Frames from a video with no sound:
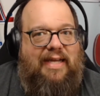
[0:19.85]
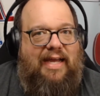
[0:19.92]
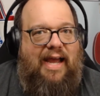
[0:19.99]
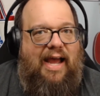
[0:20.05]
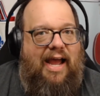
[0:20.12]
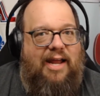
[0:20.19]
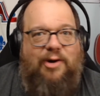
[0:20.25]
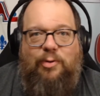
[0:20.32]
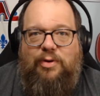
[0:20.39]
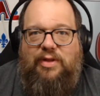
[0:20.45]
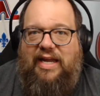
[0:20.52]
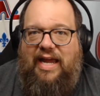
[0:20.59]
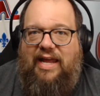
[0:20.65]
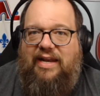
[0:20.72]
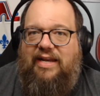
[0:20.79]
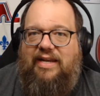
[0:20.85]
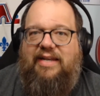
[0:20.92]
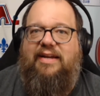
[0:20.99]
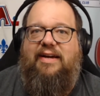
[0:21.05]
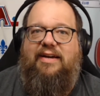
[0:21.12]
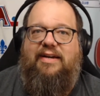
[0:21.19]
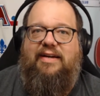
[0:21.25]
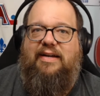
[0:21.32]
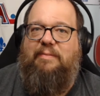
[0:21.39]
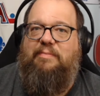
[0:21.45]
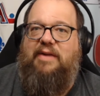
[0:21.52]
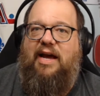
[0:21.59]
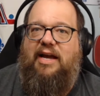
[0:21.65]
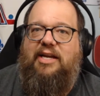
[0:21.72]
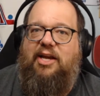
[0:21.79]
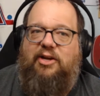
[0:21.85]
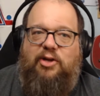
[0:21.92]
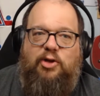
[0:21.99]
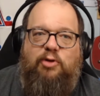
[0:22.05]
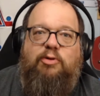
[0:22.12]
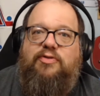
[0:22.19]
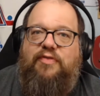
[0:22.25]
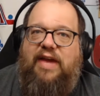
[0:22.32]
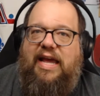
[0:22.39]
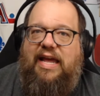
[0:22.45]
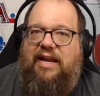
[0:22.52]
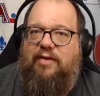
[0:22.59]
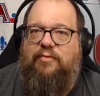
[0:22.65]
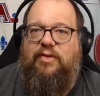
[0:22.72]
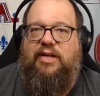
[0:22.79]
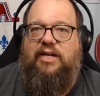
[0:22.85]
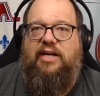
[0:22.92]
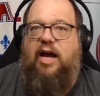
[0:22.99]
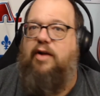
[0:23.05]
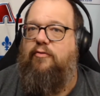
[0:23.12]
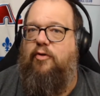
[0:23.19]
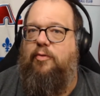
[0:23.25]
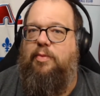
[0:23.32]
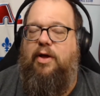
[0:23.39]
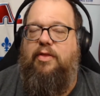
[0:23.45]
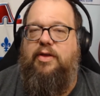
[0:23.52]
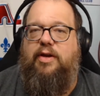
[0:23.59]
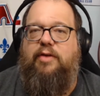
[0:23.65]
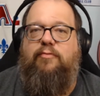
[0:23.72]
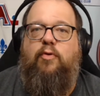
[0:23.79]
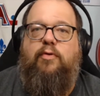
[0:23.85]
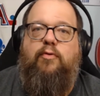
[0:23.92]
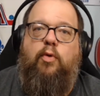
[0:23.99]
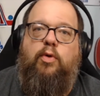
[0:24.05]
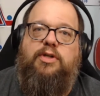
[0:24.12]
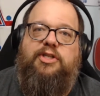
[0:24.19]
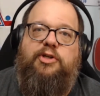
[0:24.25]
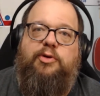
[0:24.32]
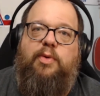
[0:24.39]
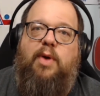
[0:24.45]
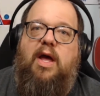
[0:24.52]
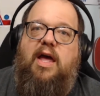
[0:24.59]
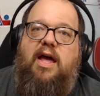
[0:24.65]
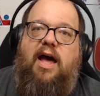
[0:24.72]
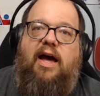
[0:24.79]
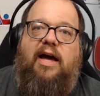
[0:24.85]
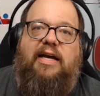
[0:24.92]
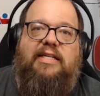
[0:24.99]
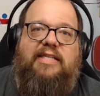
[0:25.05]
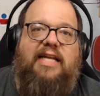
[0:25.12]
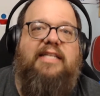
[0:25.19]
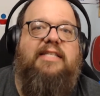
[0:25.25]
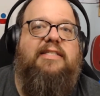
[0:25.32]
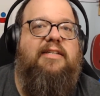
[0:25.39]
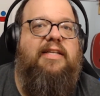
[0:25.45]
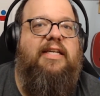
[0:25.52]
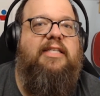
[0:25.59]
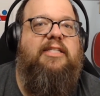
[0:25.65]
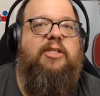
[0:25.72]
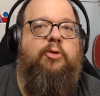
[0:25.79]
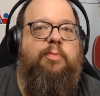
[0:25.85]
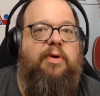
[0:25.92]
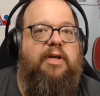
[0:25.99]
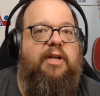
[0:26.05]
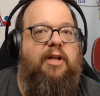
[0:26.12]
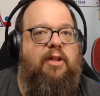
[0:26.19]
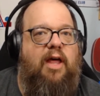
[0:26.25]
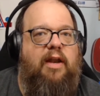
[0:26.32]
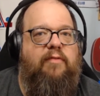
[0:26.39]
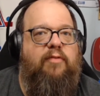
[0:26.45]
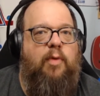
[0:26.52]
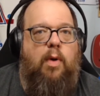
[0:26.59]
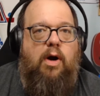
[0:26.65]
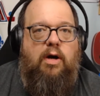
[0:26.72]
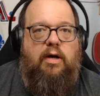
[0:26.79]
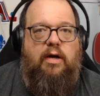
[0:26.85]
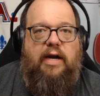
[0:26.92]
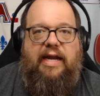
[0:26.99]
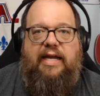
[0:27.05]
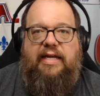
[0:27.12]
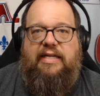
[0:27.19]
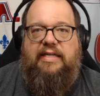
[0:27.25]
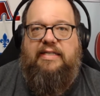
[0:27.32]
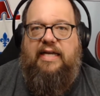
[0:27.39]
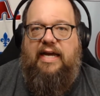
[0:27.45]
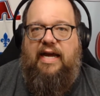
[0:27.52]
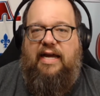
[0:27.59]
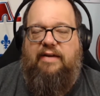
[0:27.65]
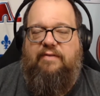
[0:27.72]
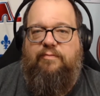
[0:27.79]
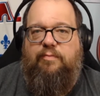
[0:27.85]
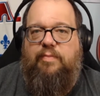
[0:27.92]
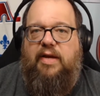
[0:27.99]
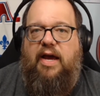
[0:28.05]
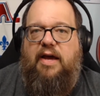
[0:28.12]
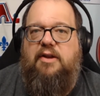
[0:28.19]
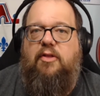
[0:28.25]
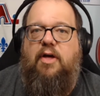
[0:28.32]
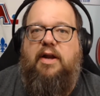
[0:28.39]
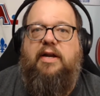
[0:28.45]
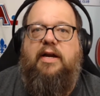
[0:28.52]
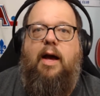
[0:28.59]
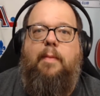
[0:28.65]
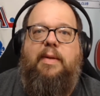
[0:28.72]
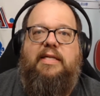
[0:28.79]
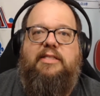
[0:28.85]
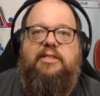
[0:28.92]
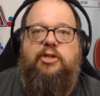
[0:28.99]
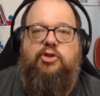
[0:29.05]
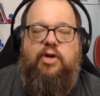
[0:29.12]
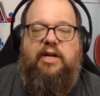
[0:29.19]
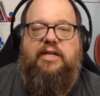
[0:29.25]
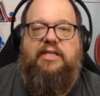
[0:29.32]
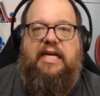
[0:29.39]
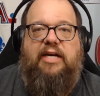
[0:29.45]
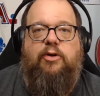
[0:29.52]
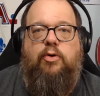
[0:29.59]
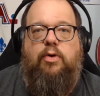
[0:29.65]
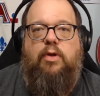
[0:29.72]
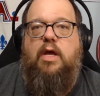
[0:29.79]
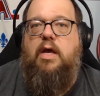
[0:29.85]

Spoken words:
I don't really get it. I'm not a huge fan of the kind of football that a 4-4-2 tends to lead to, but a lot of you are, and I've gotten a lot of comments to try to tackle